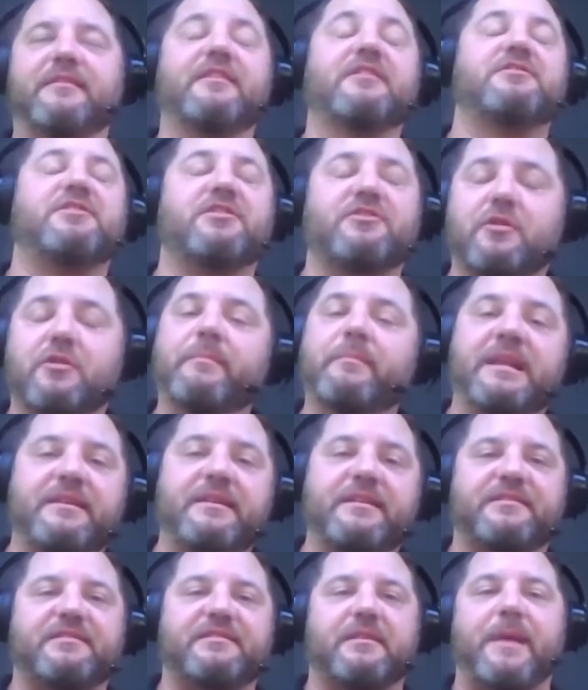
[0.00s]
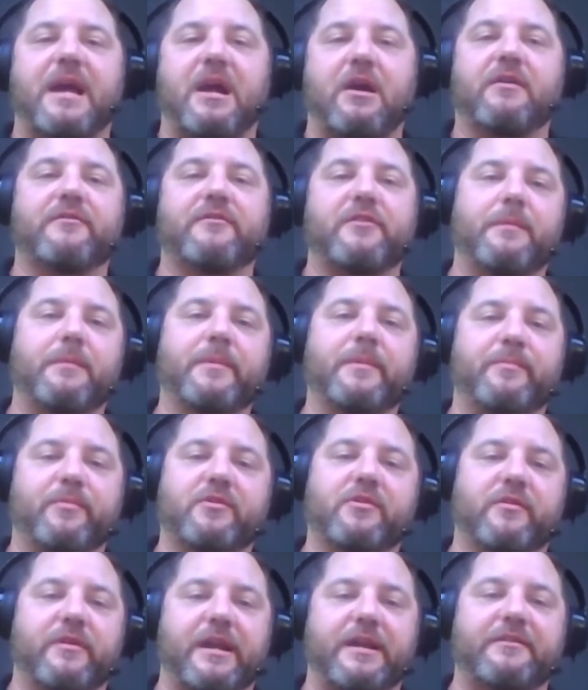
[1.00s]
there's a tremendous amount of comic book
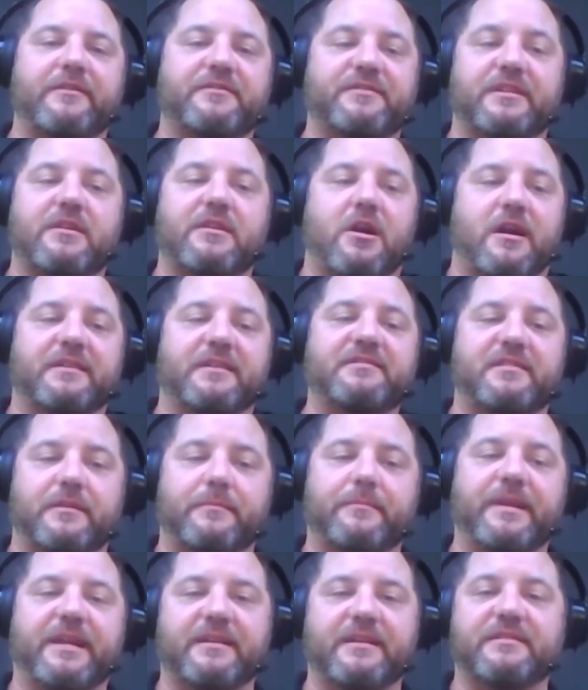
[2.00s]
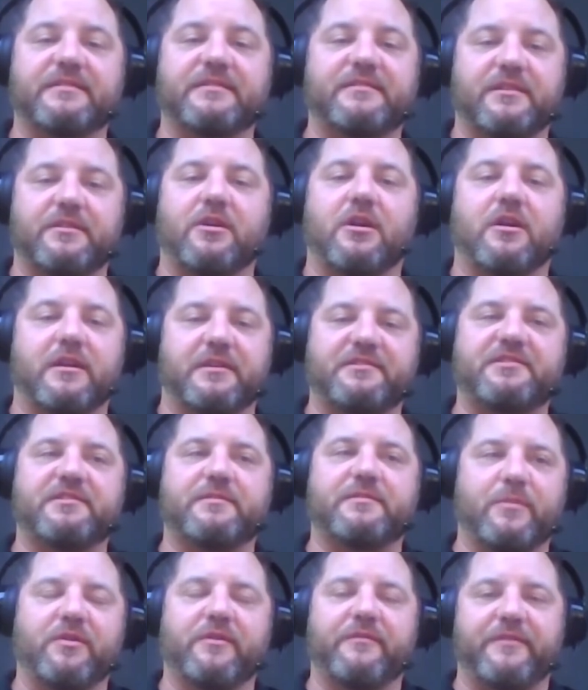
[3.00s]
creators in Austin because it's an
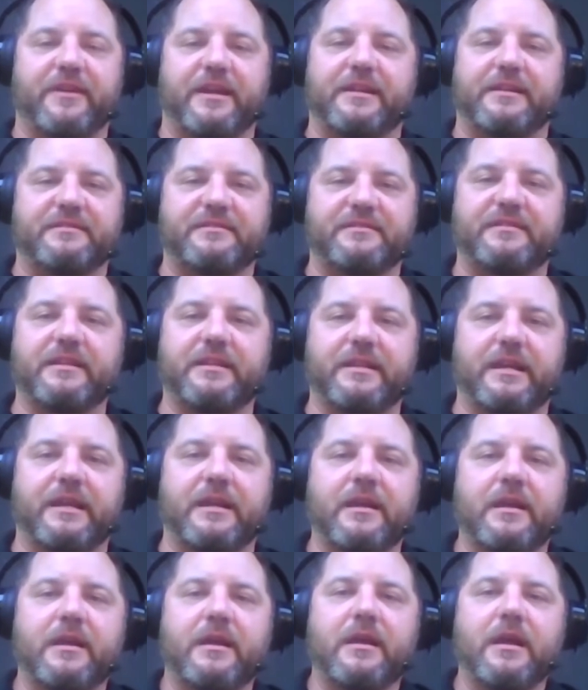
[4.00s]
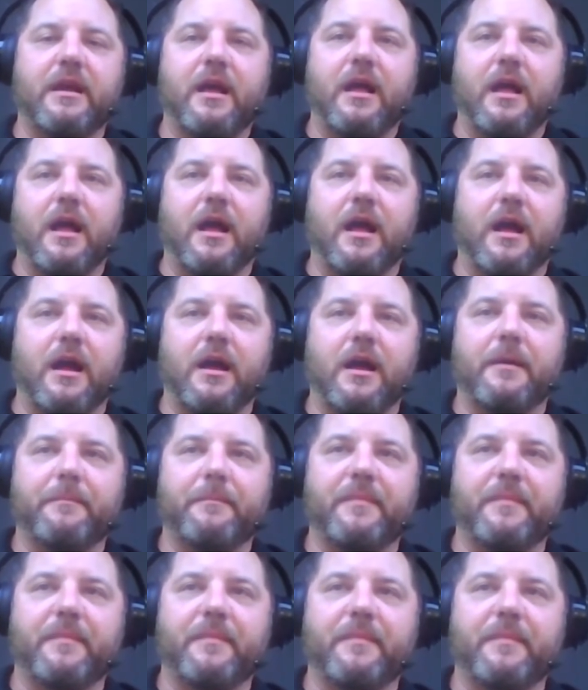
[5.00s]
arts motivated city.
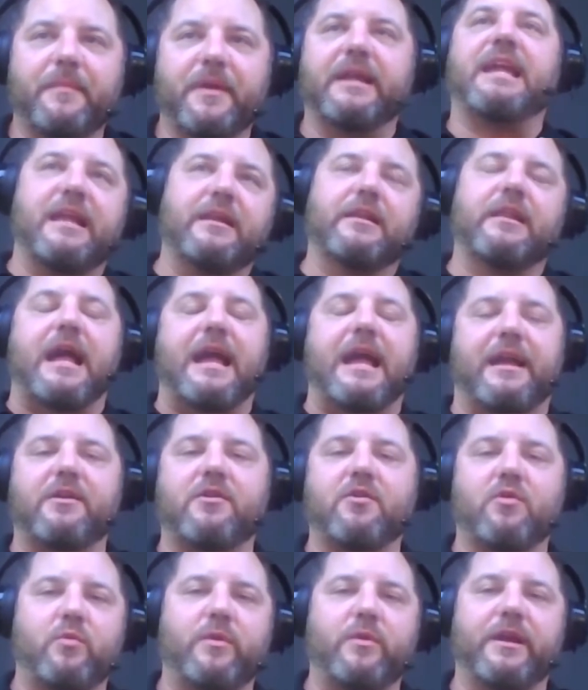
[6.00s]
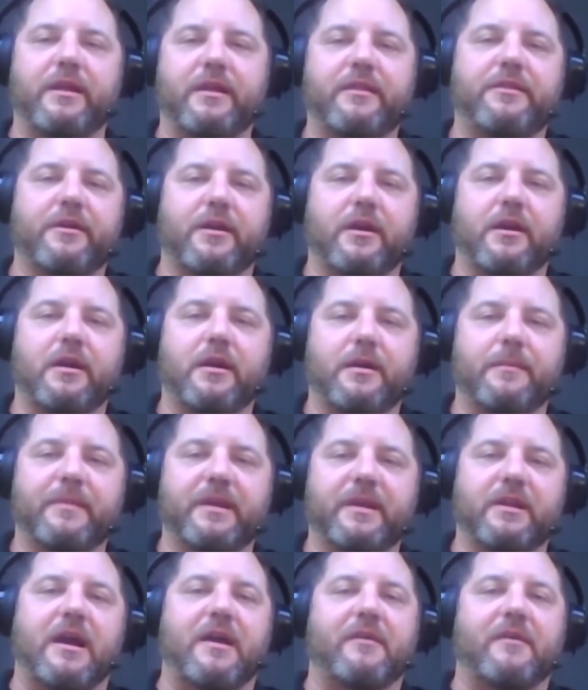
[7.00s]
And again, like with,
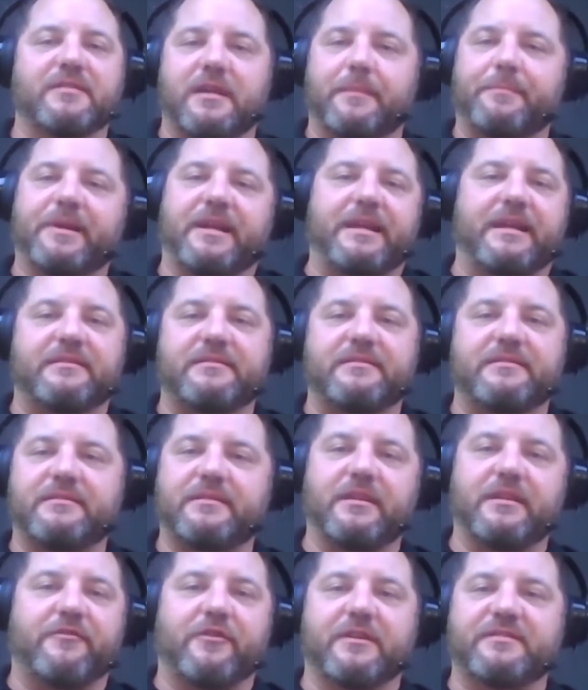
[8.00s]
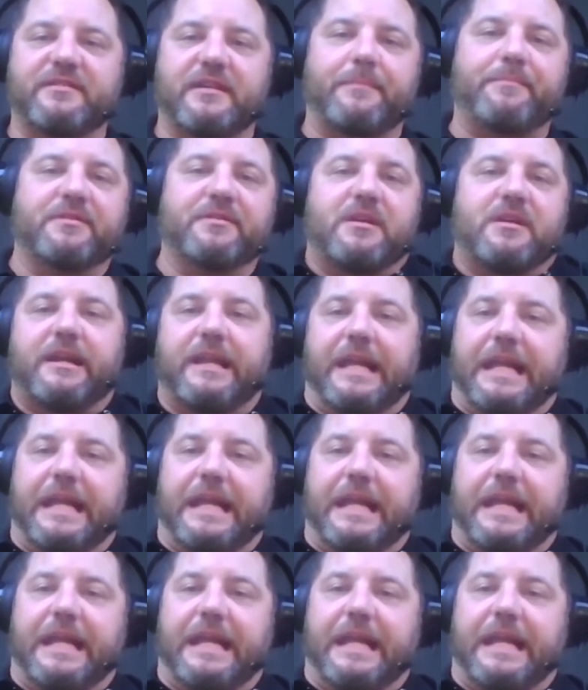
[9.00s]
I was up against, for example, Donny